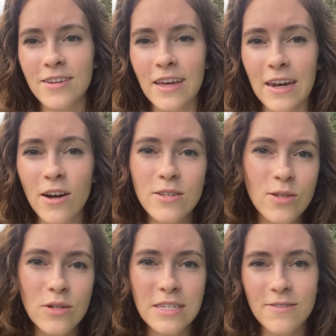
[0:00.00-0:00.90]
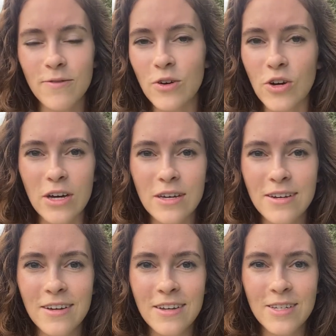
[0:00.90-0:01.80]
And also, it doesn't feel good
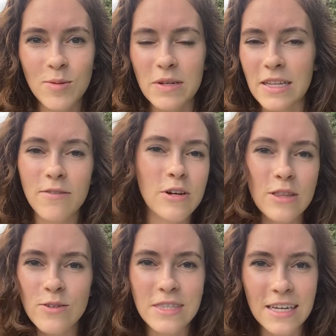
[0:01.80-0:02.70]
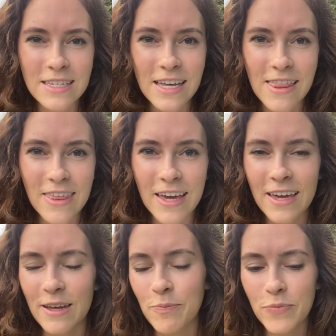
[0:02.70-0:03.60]
to be delivering those things, I think,
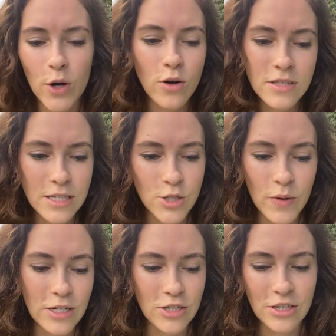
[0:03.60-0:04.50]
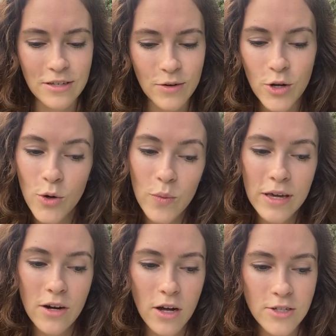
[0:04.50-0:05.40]
and the whole situation. We
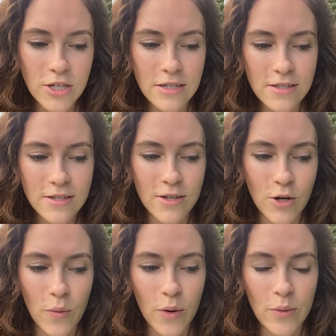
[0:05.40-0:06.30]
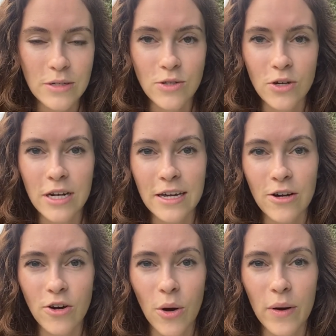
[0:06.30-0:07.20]
can all just, you know, we're always learning and
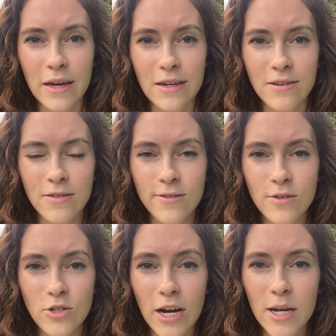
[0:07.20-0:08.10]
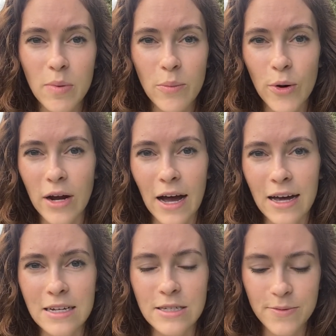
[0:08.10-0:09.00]
growing and trying to be more
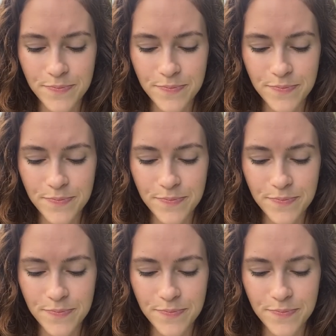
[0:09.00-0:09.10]
kind.